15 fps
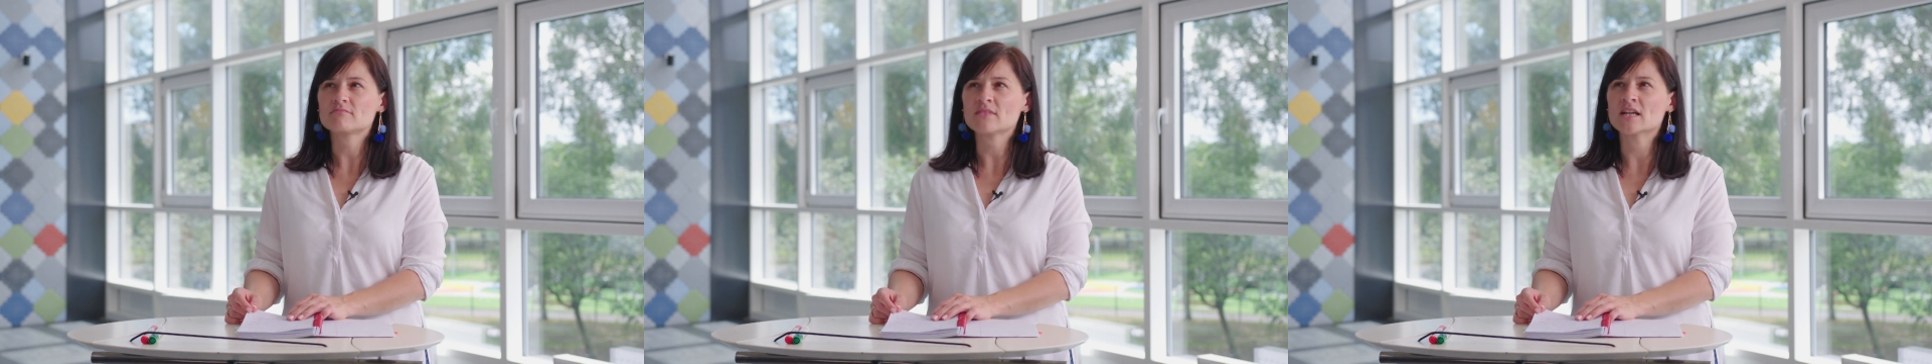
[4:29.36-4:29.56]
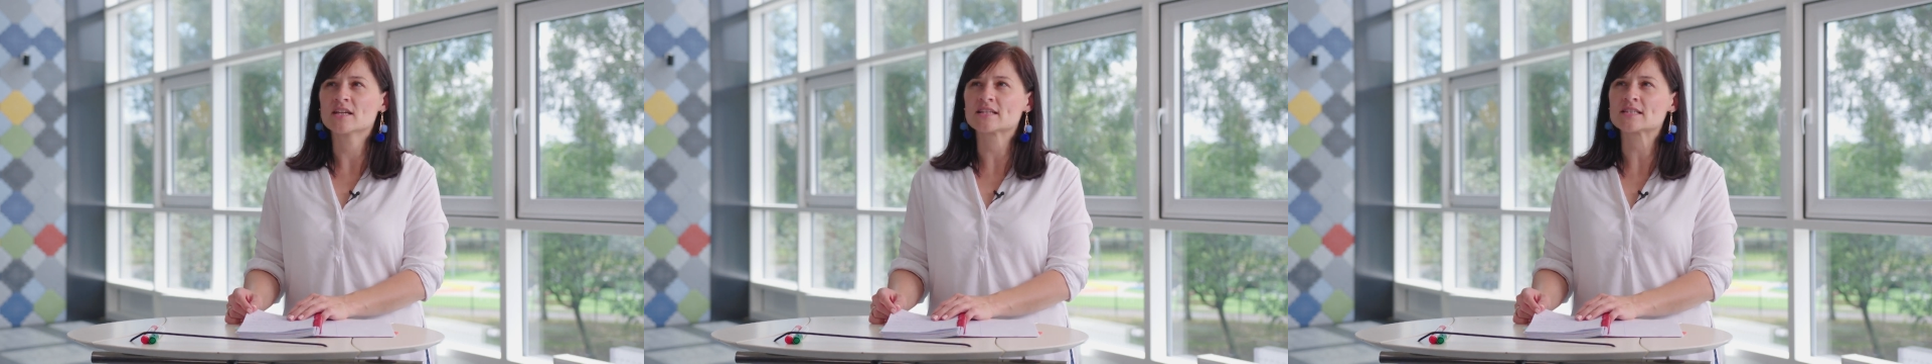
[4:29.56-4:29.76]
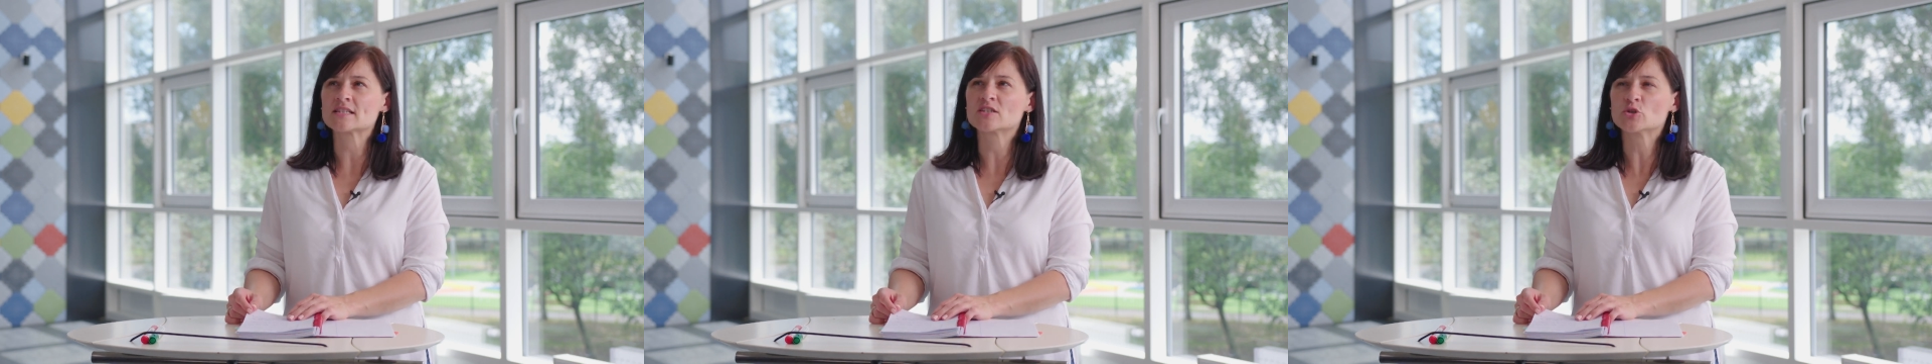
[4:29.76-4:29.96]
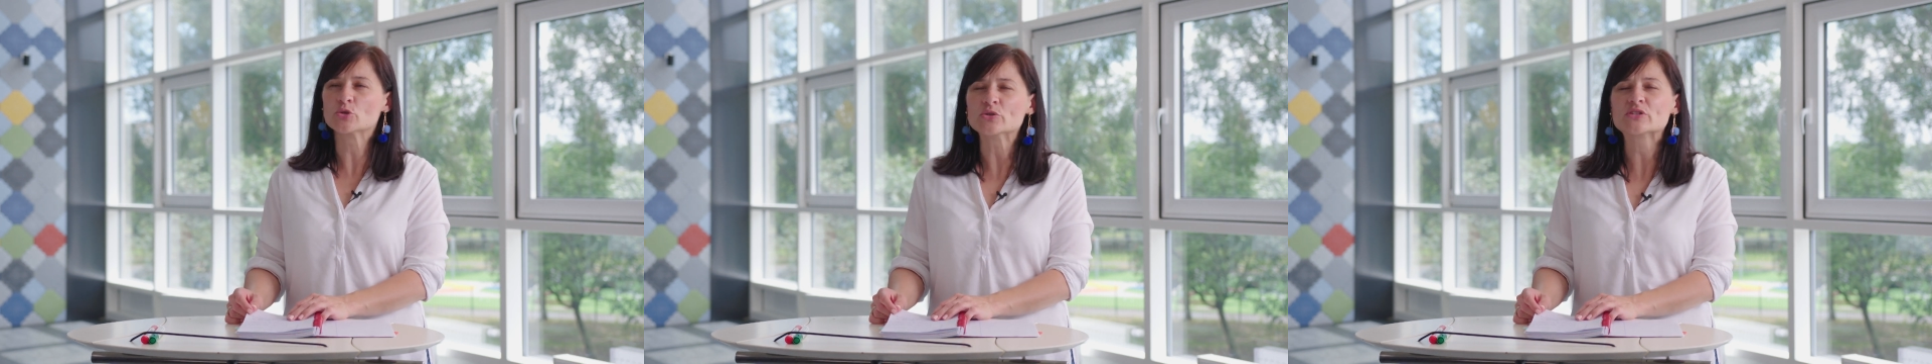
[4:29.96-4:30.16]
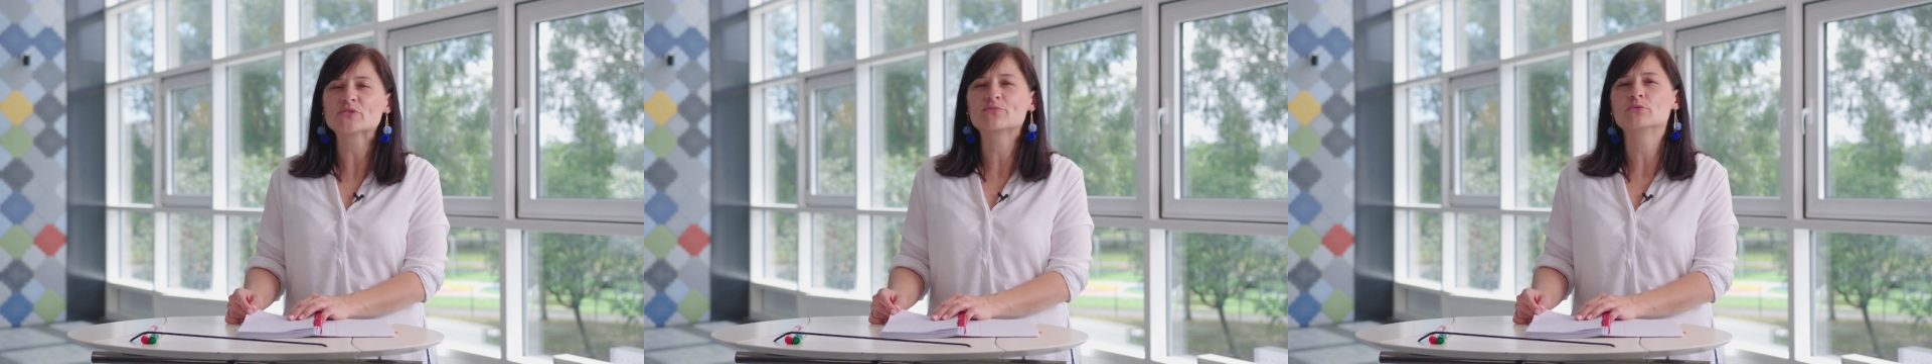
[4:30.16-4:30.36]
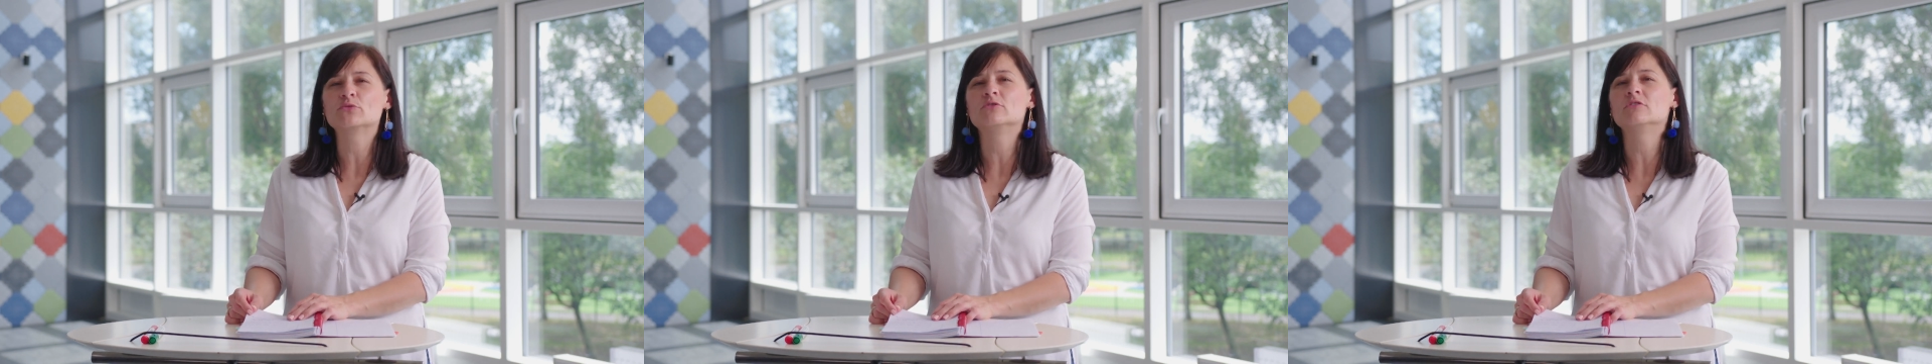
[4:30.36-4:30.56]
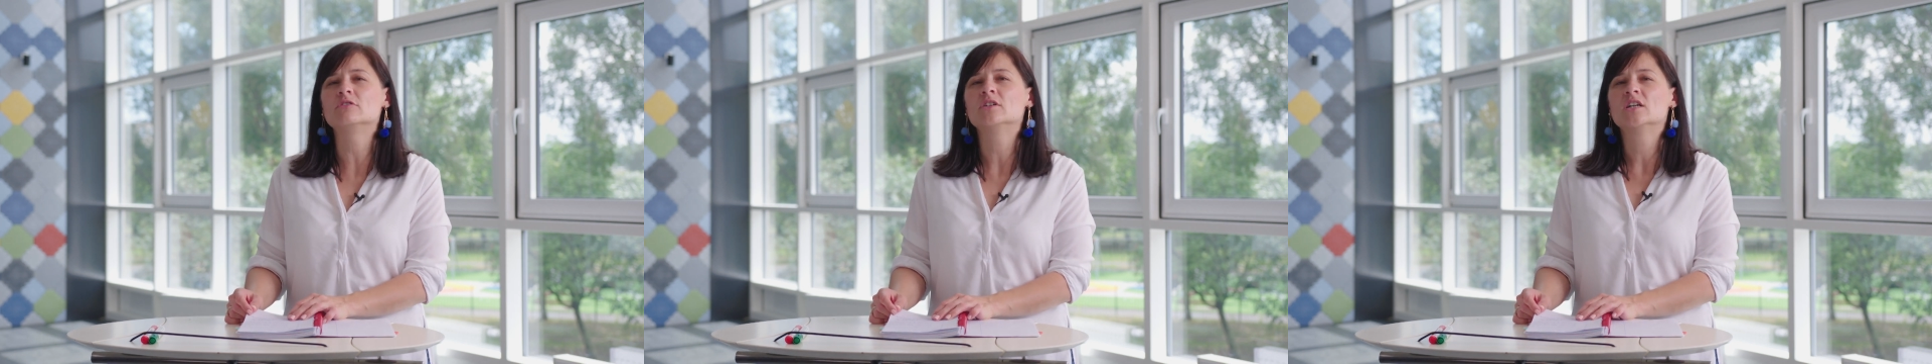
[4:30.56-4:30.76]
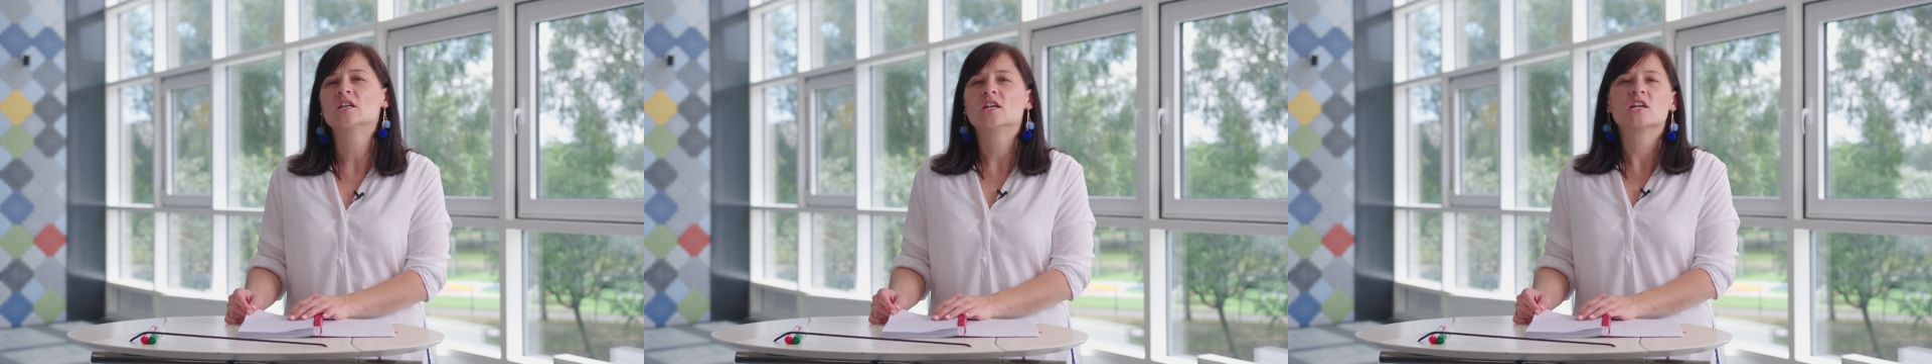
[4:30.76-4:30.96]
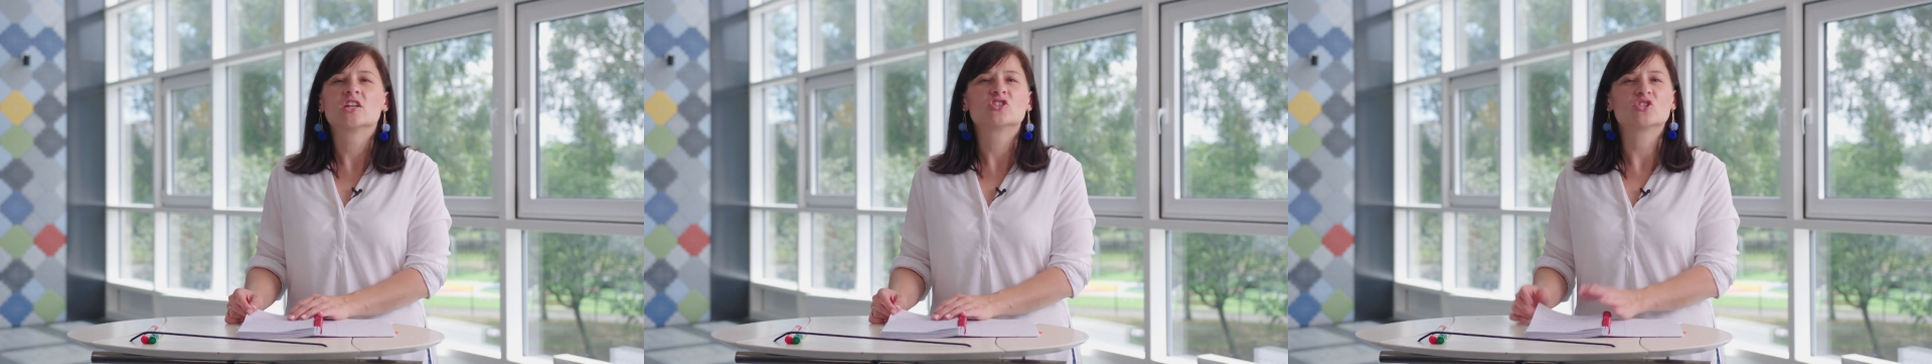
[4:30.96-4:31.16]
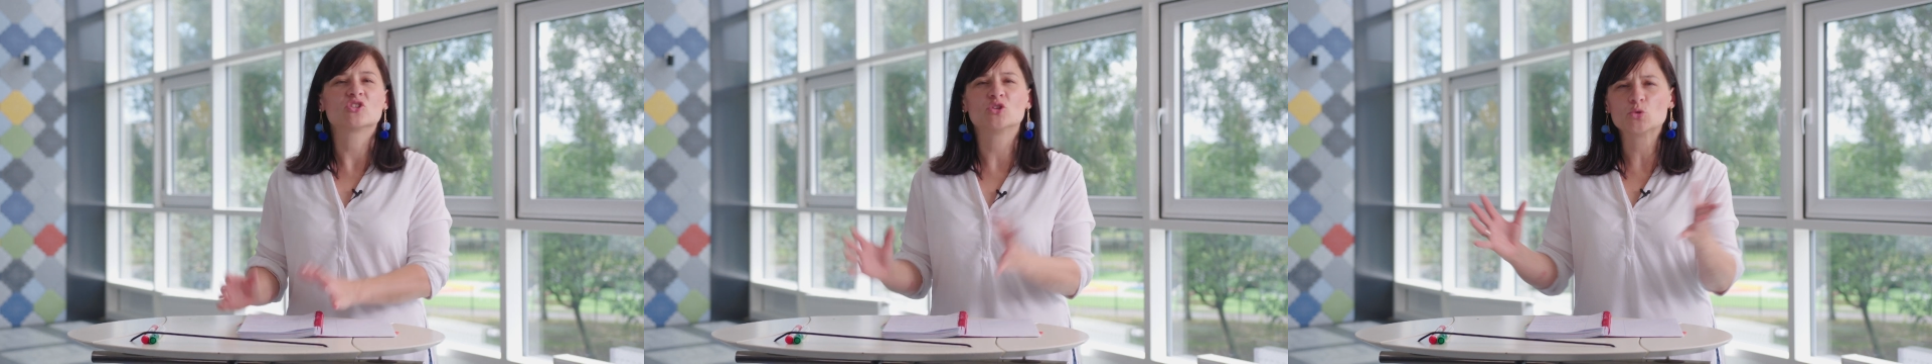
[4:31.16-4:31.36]
it's useful
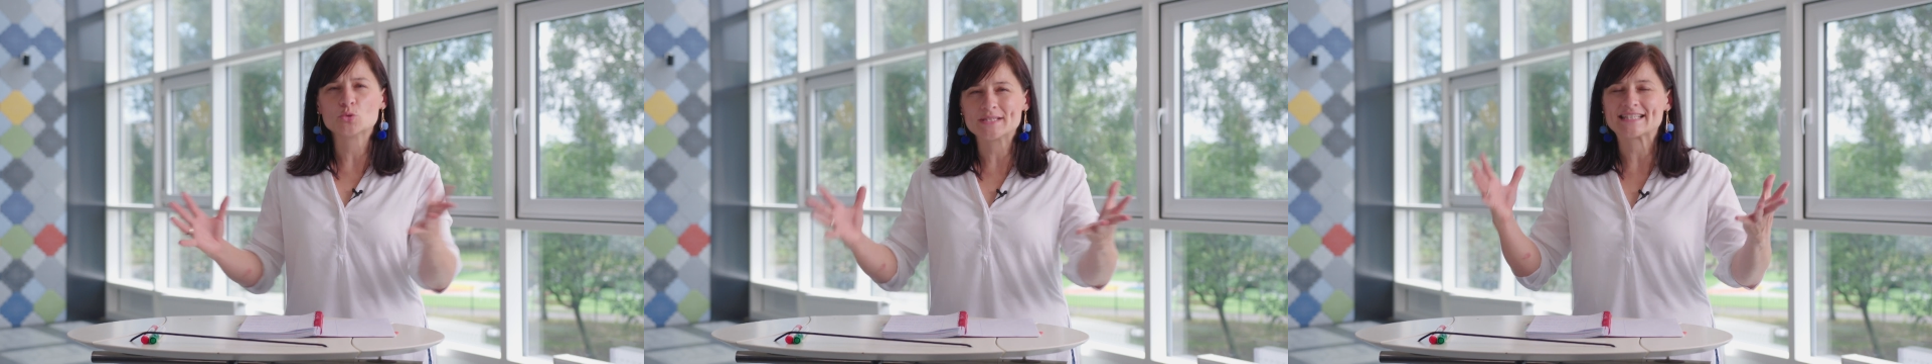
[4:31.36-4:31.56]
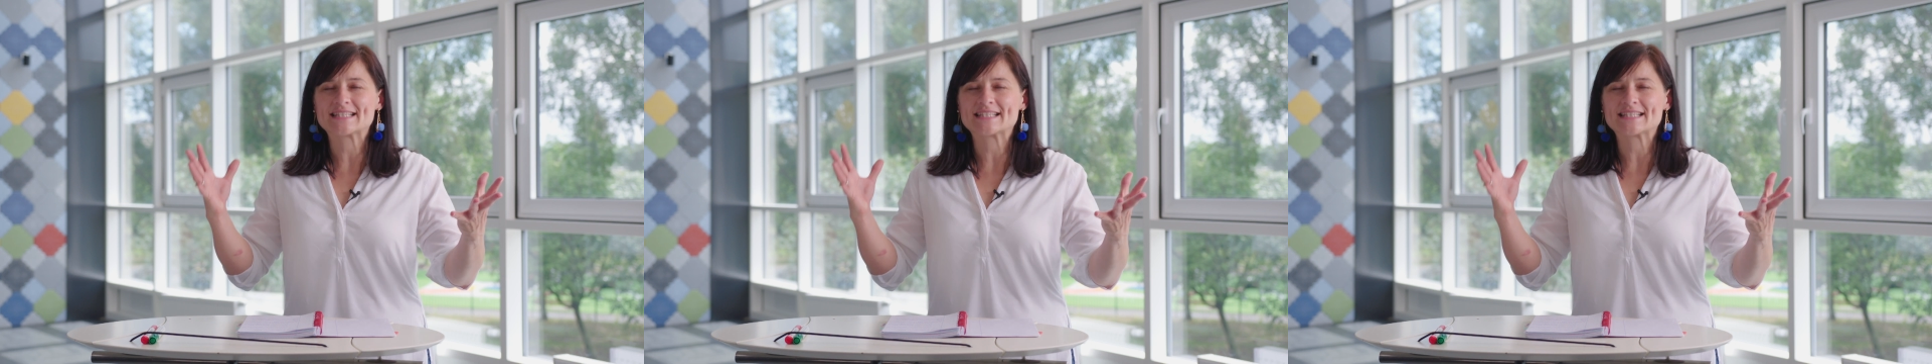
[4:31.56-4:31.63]
to use